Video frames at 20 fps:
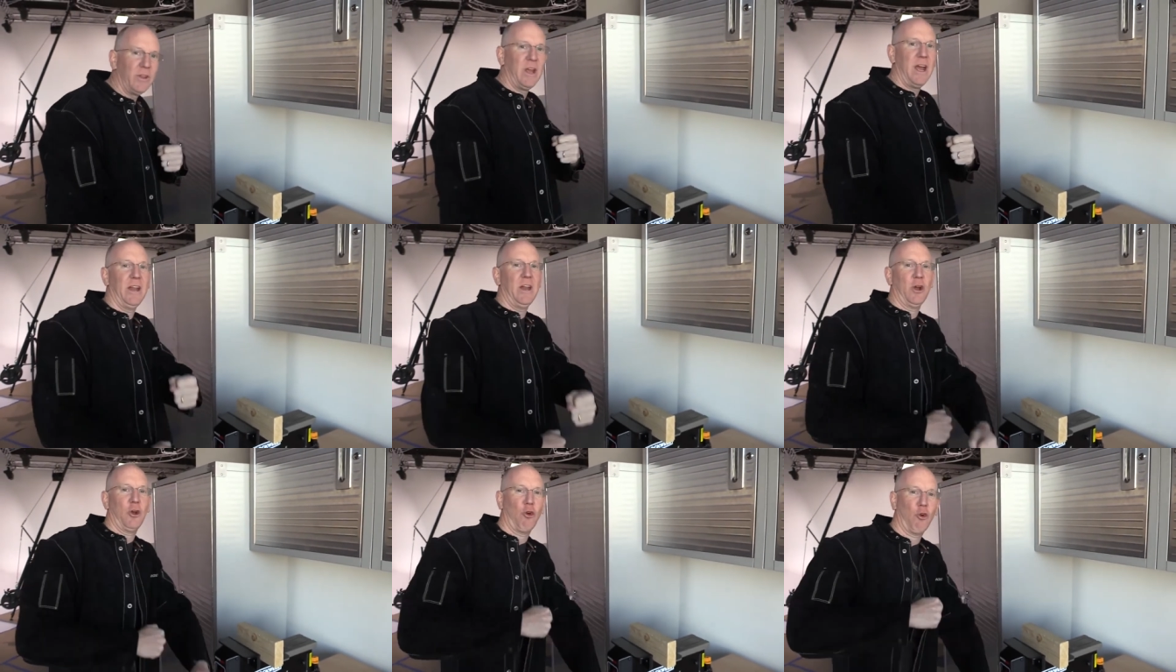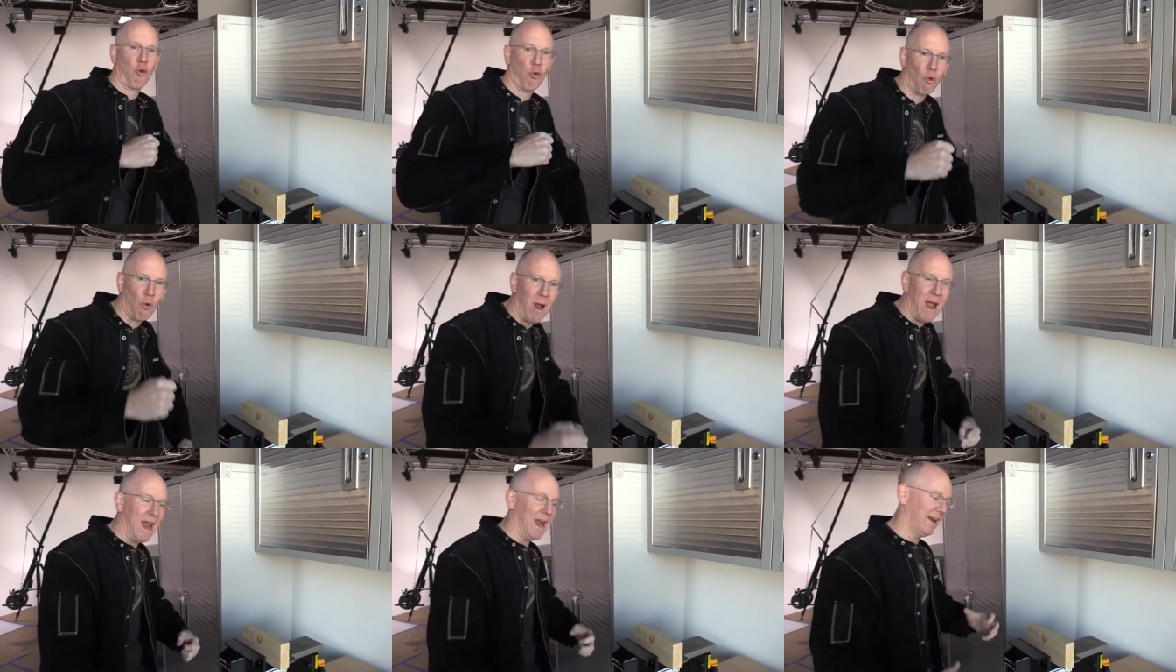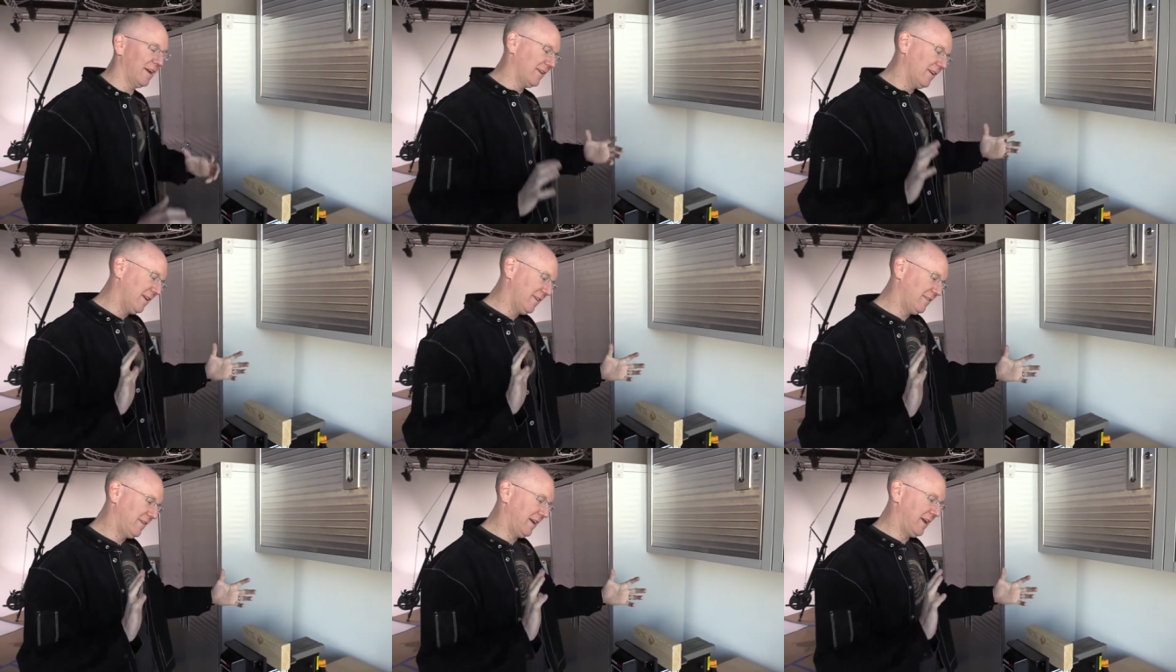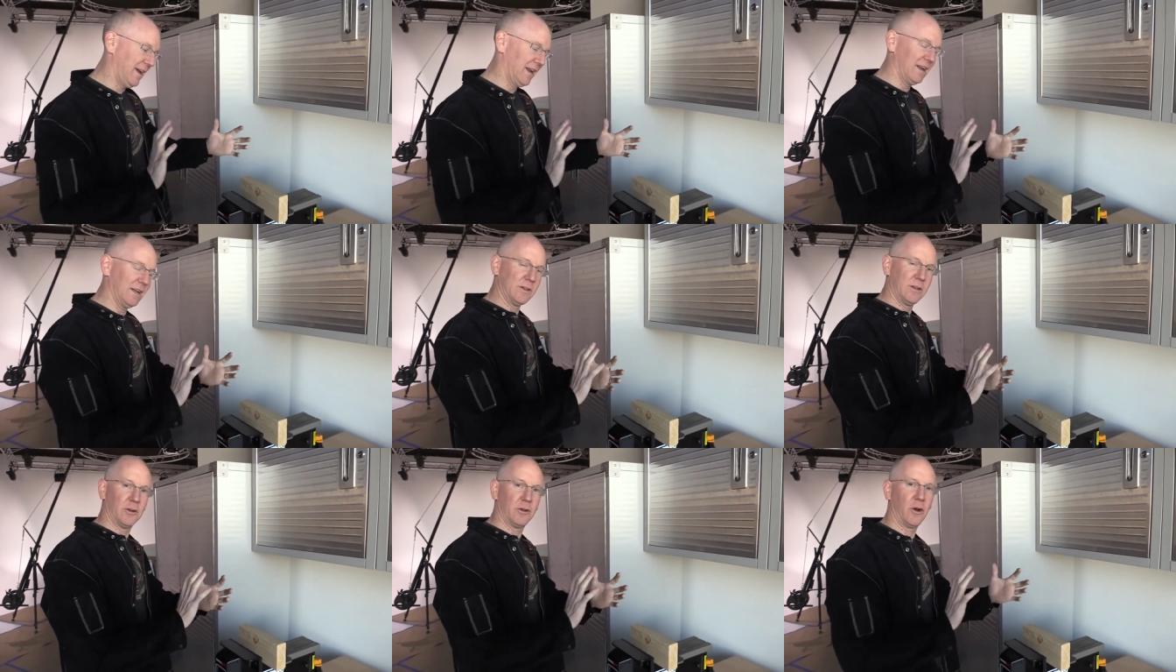that you had to crank to
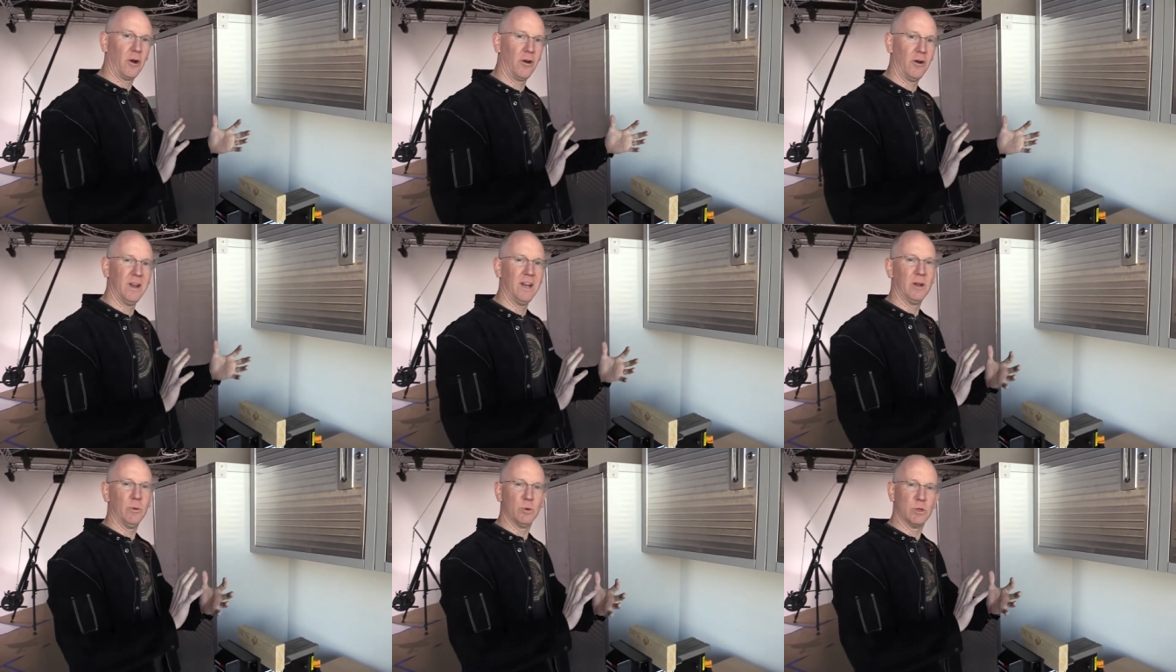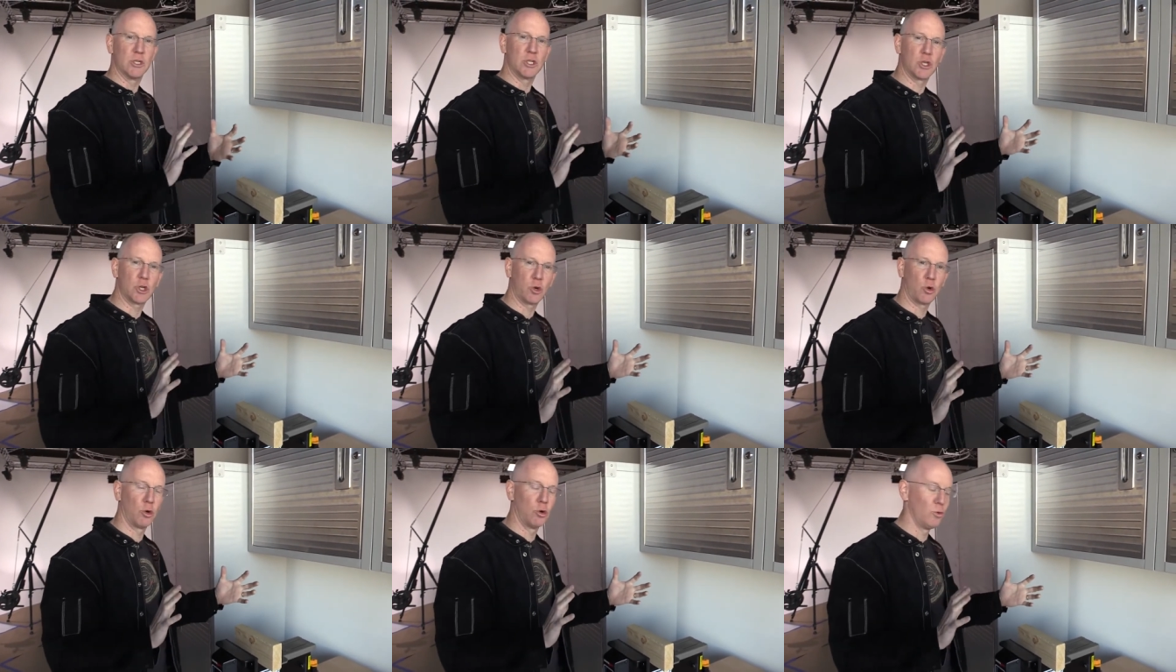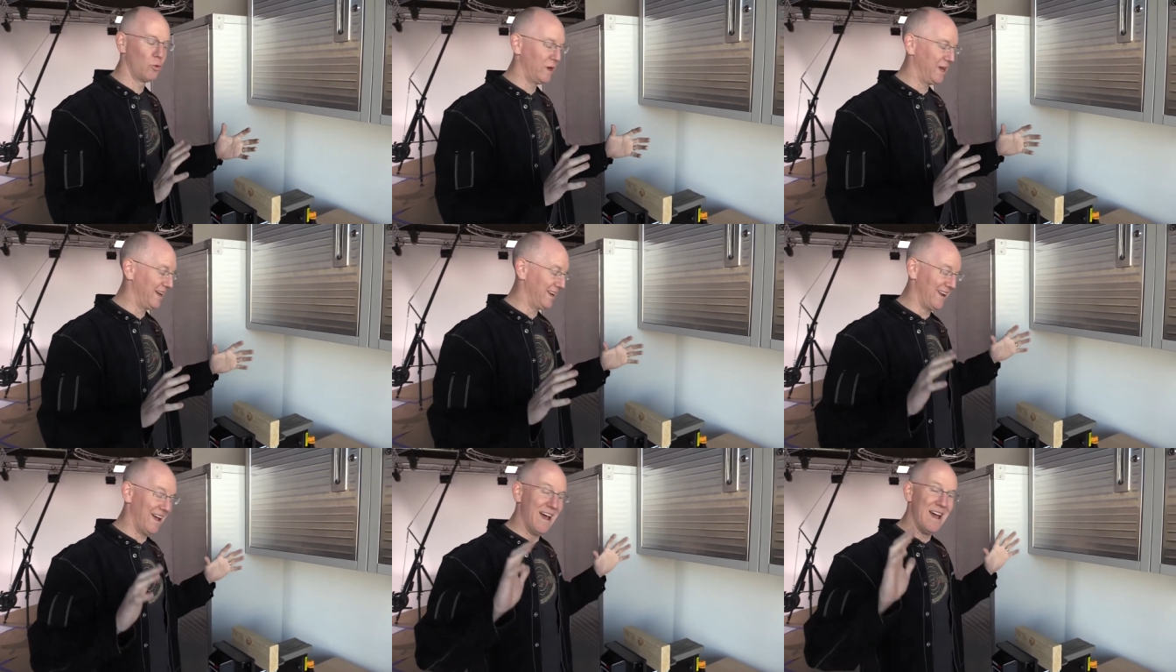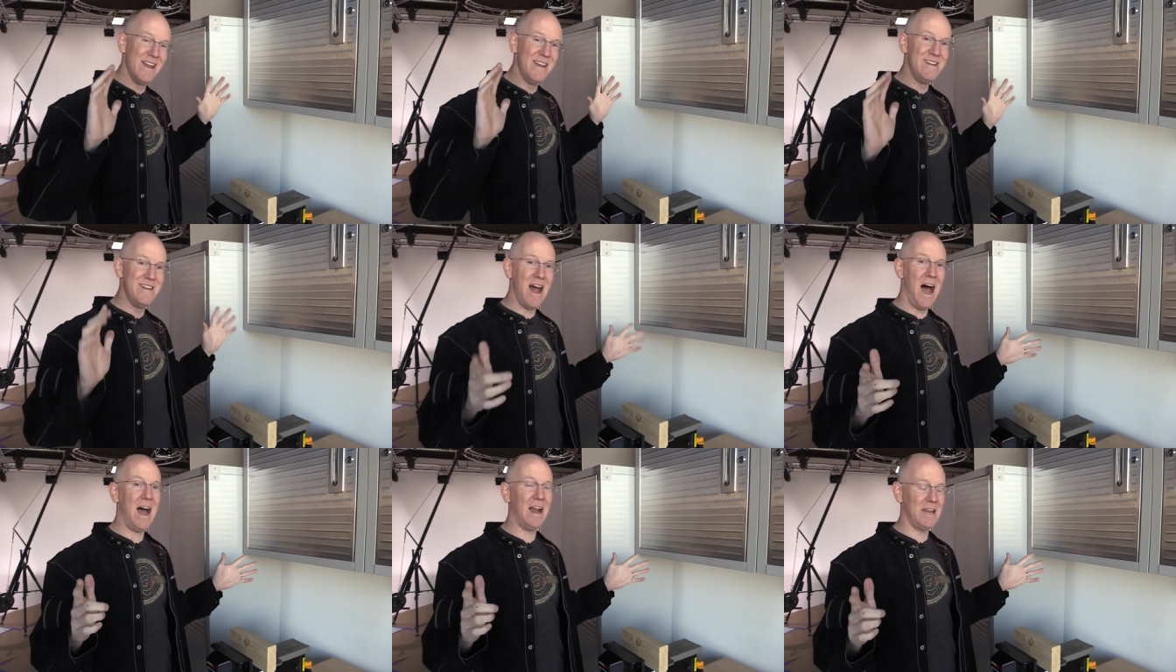get it to turn in. It would screw in.
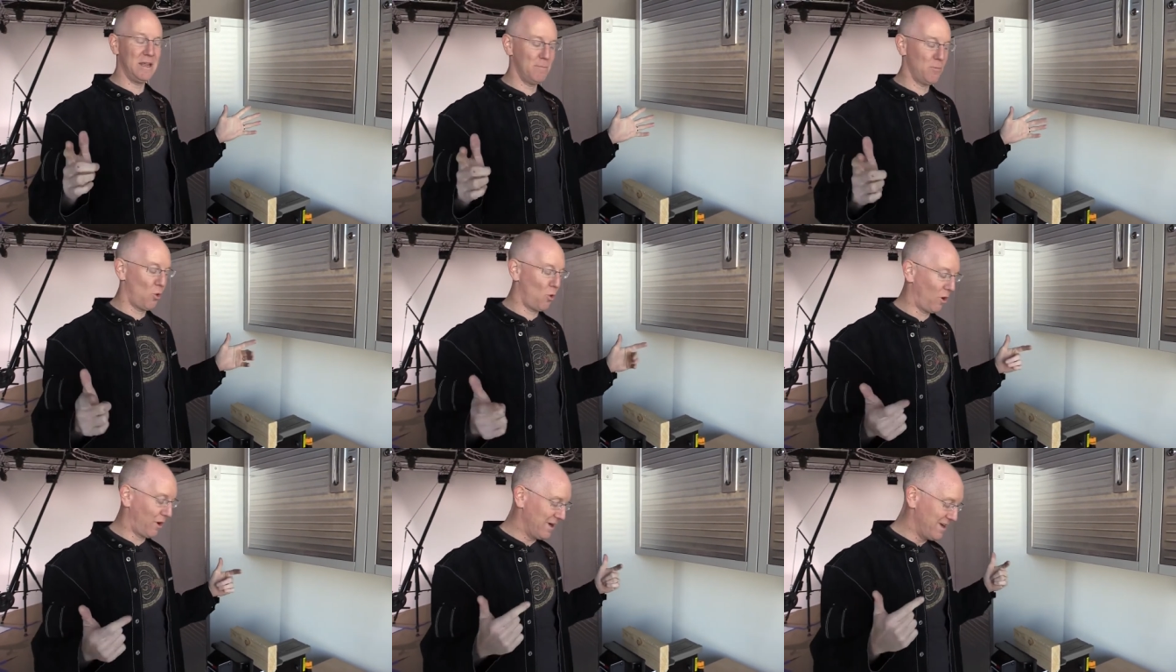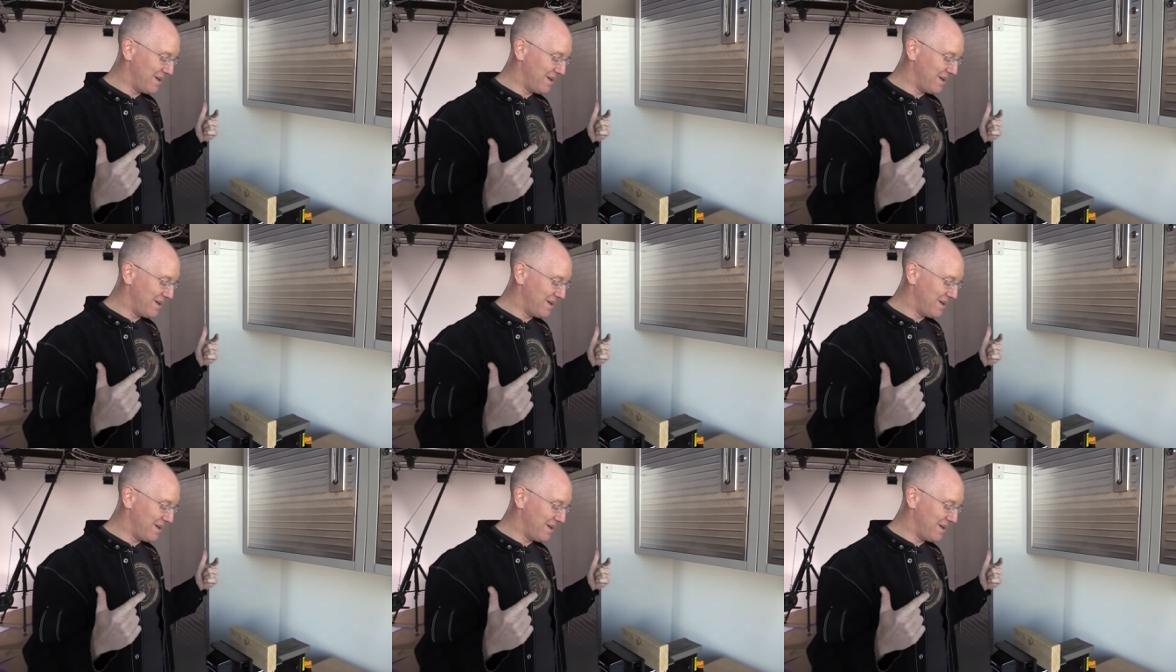Not anymore.